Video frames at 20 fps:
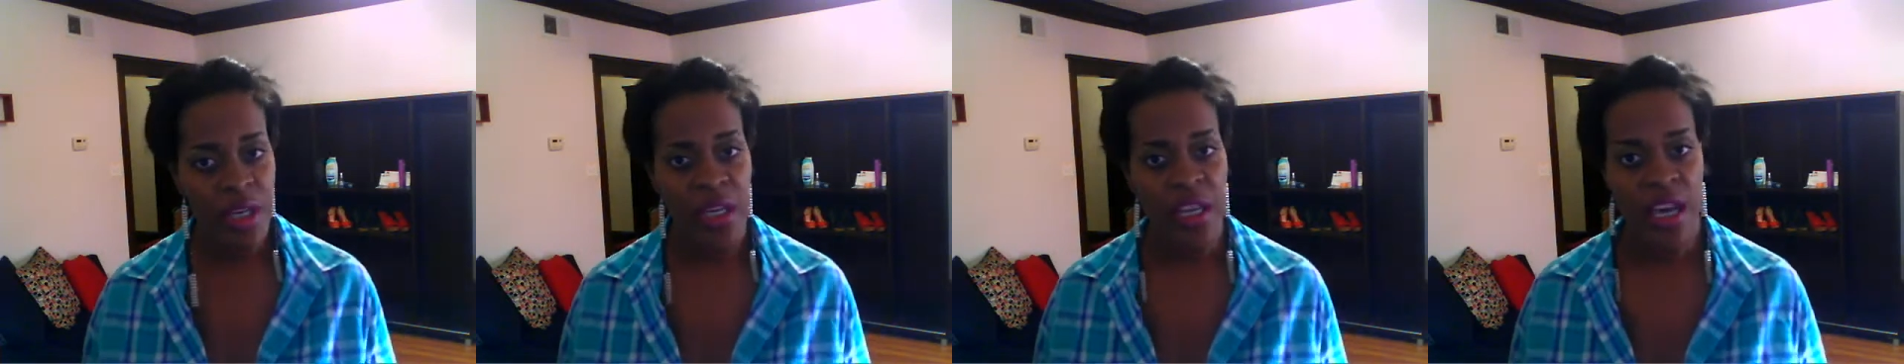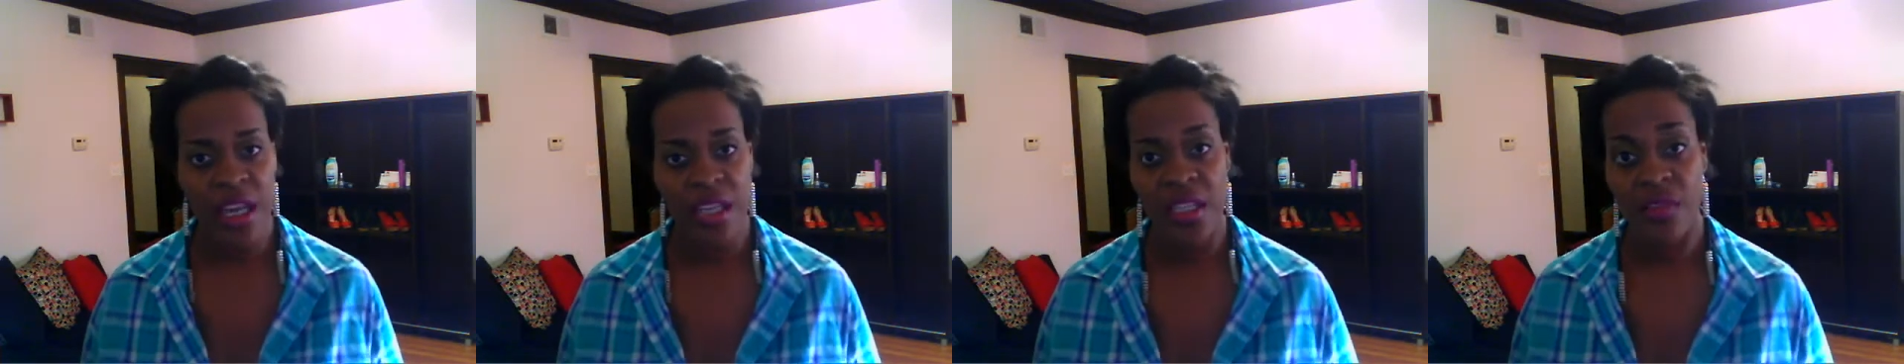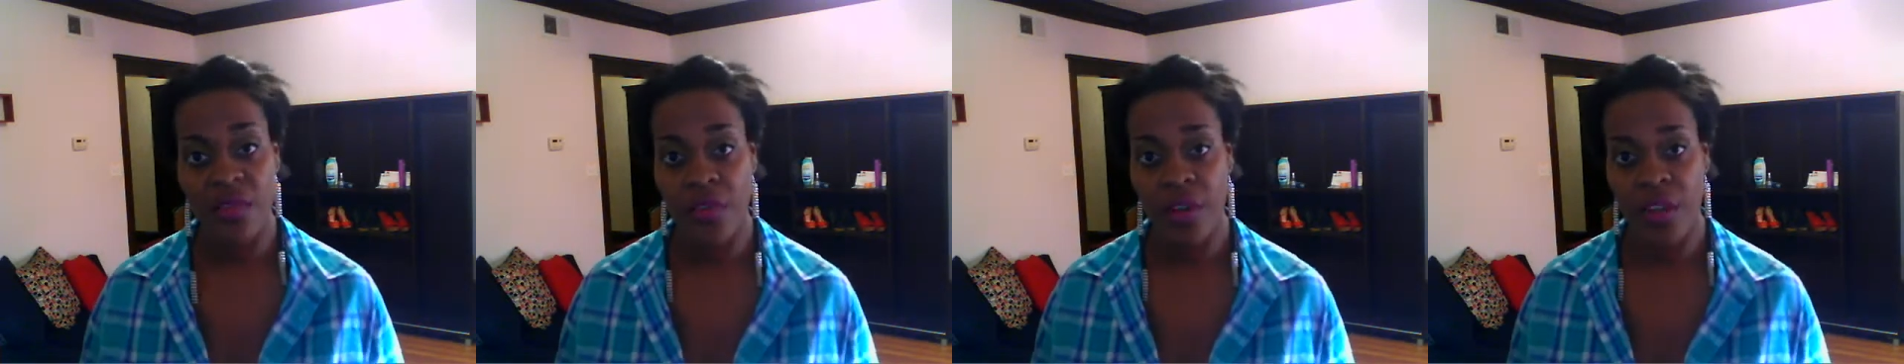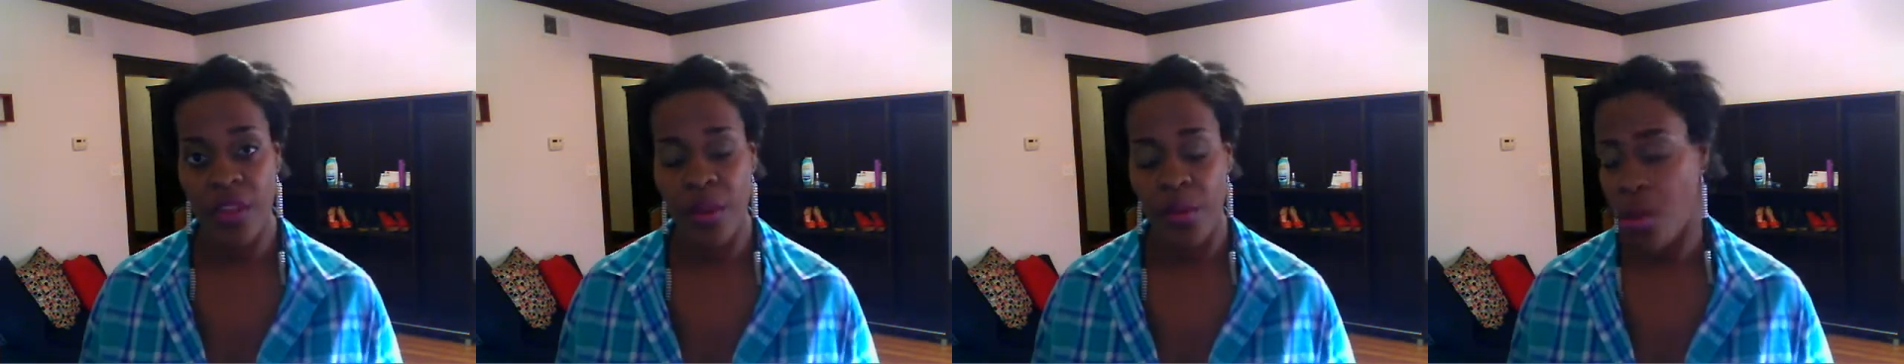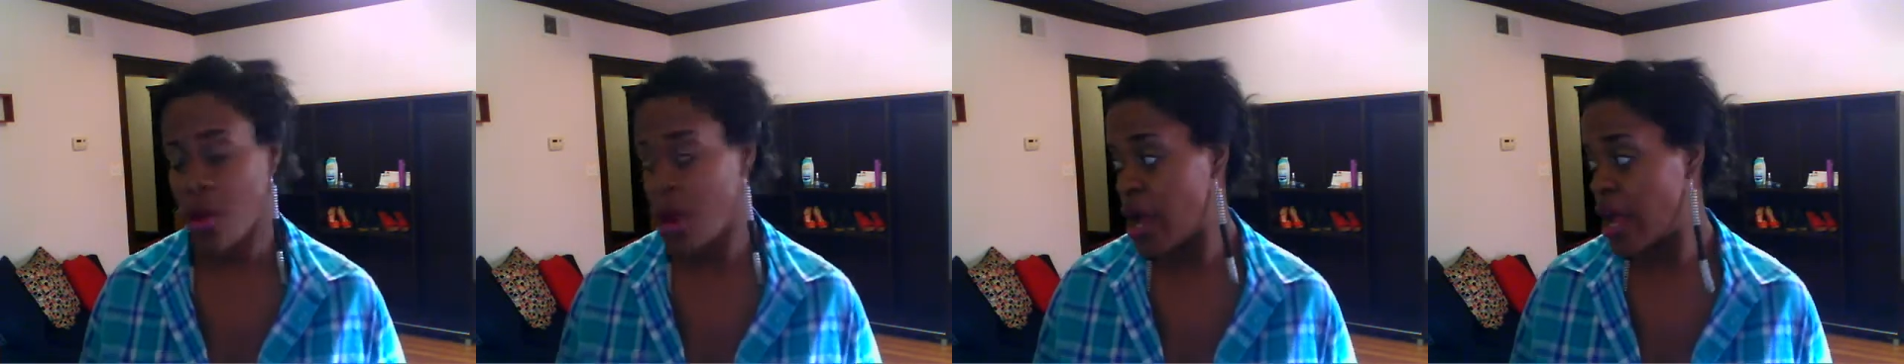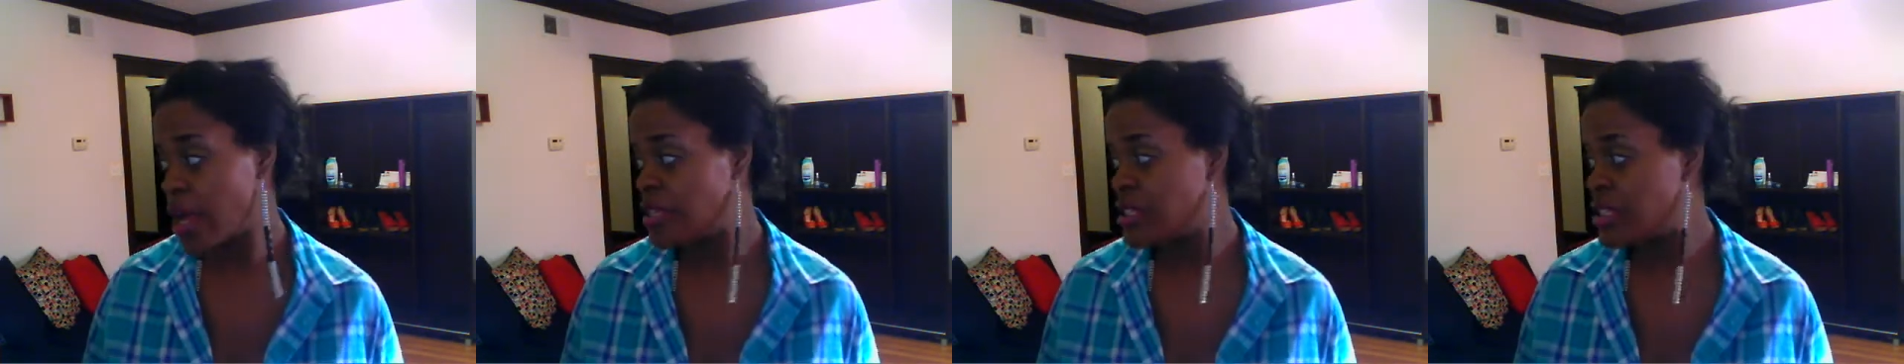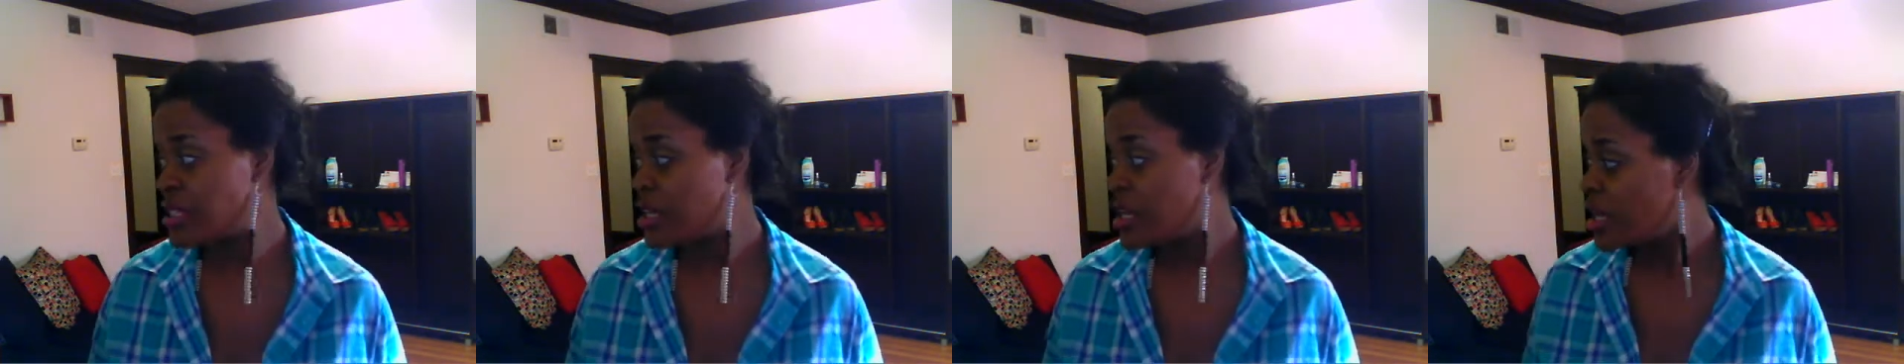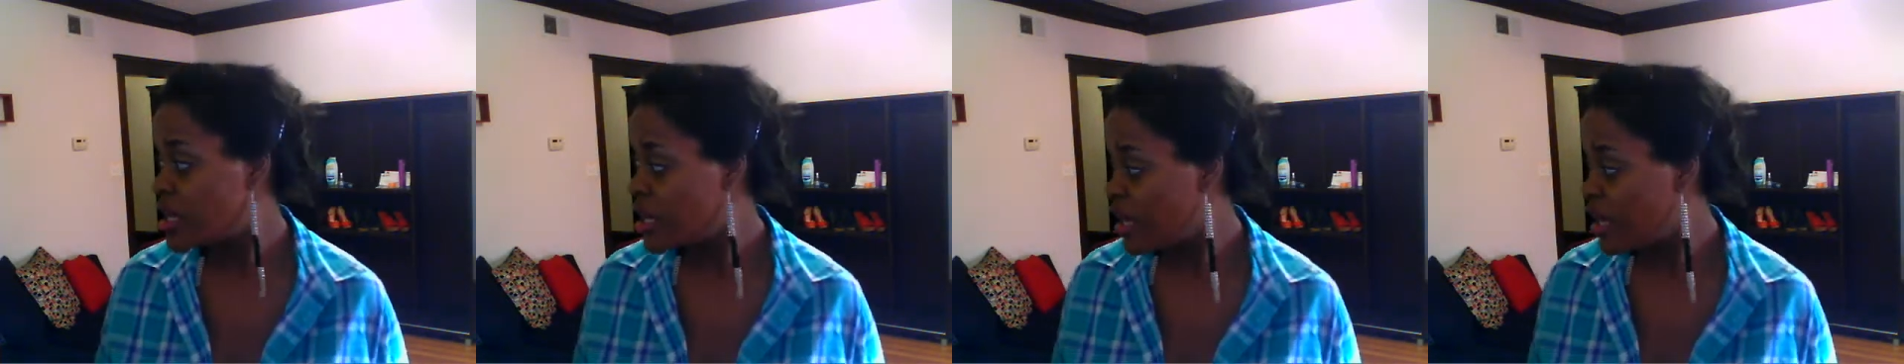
nice for the price.